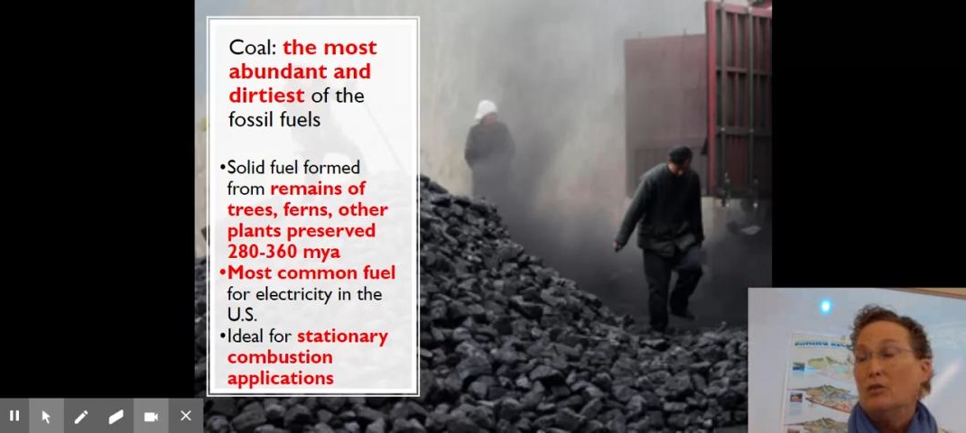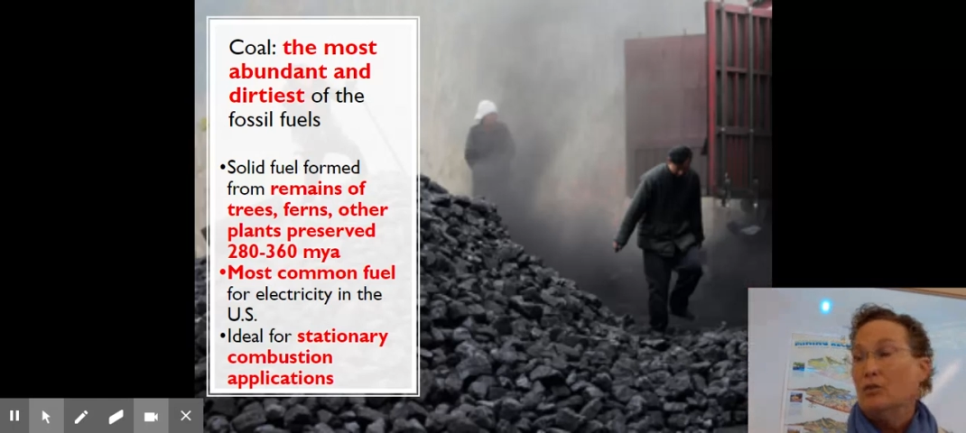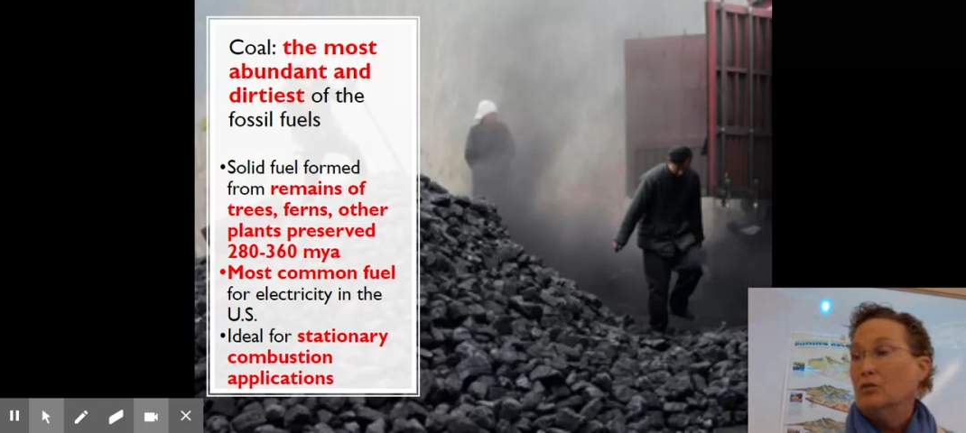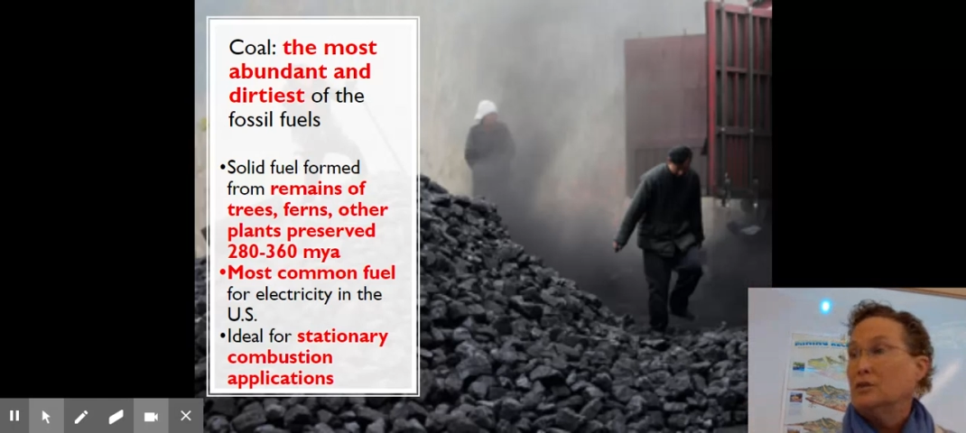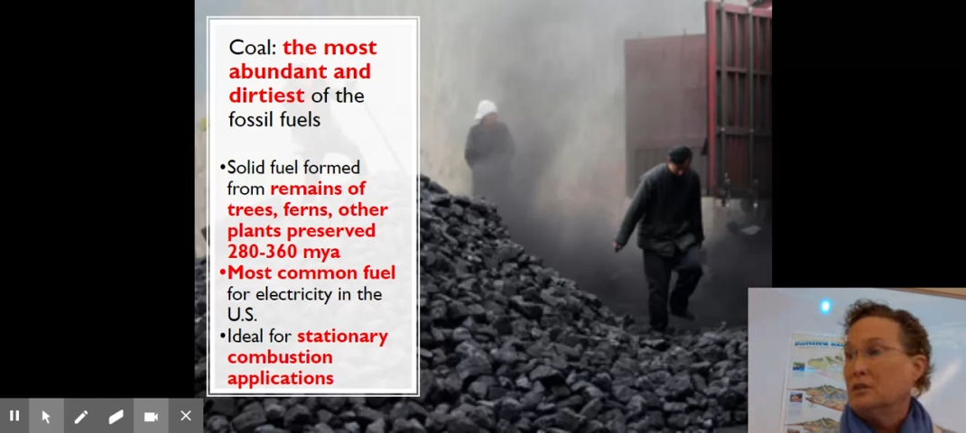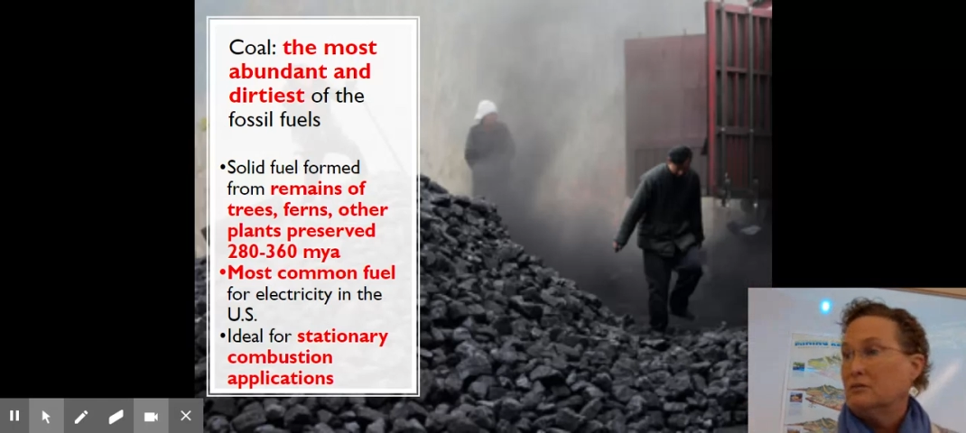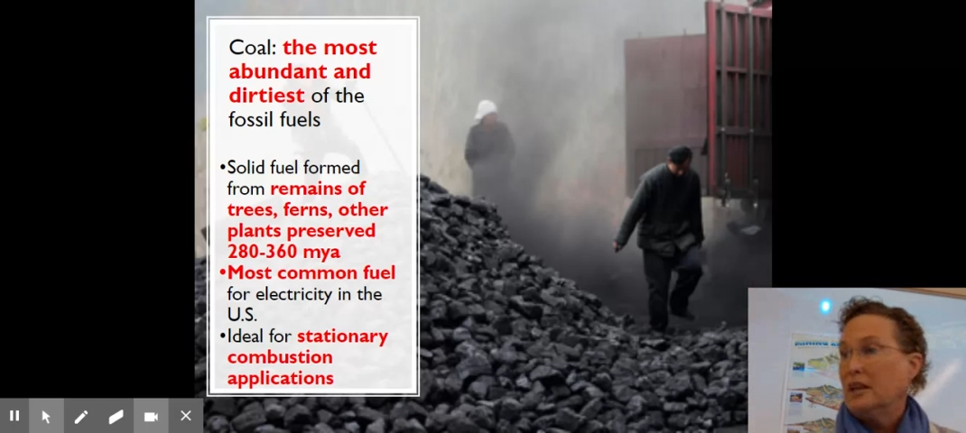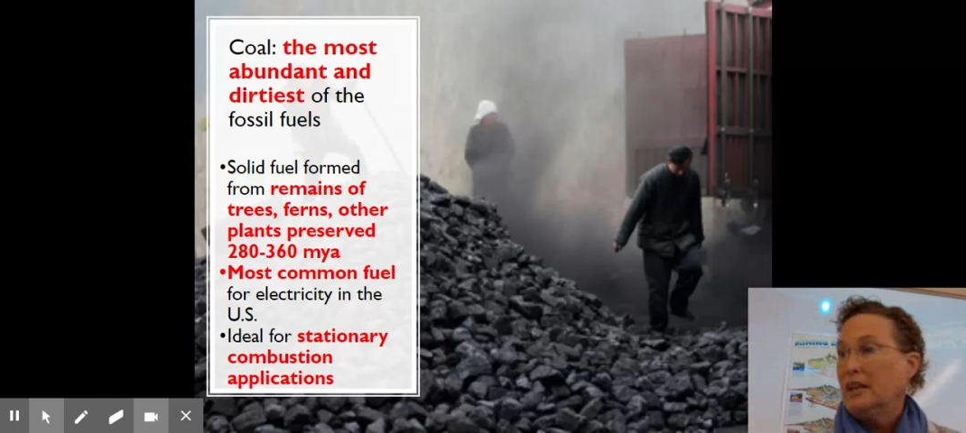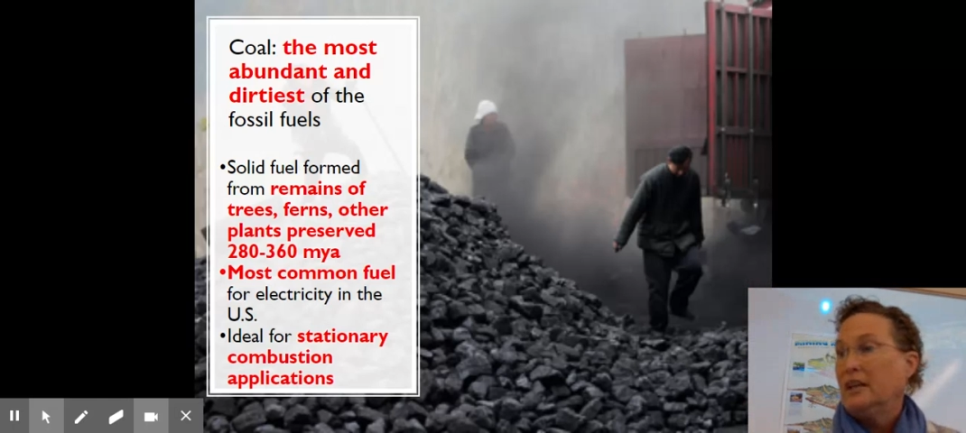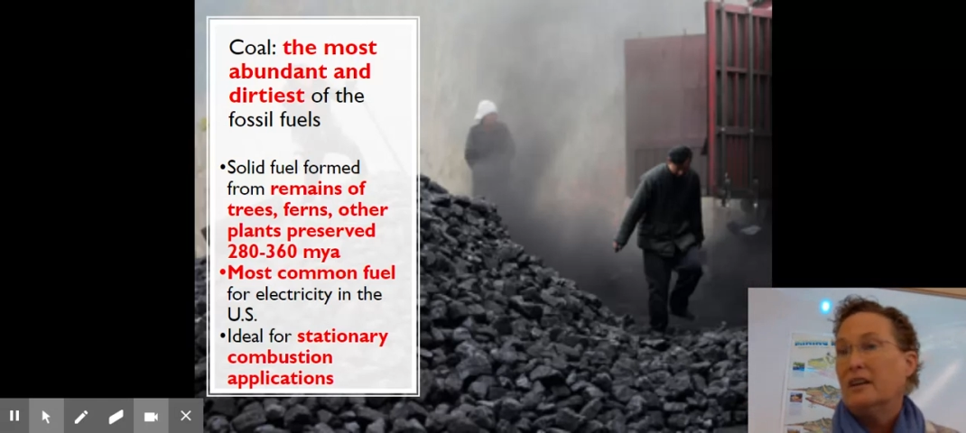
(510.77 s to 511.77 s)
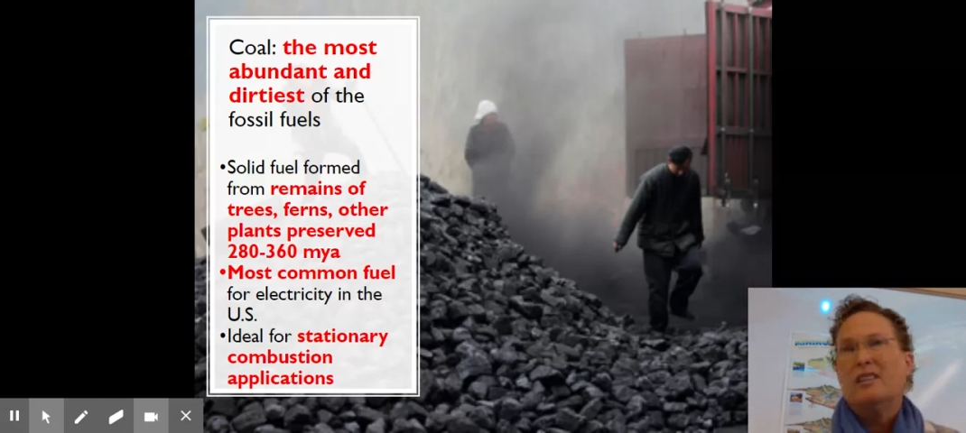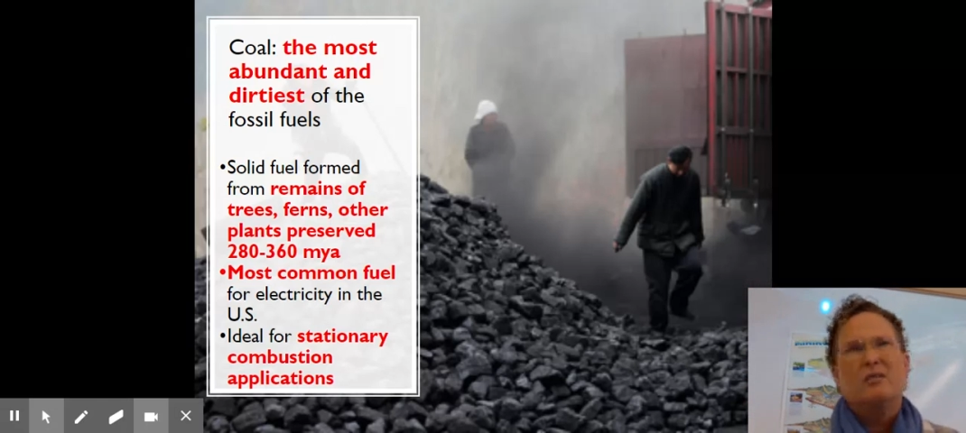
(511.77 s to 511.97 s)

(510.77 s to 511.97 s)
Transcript: old right here,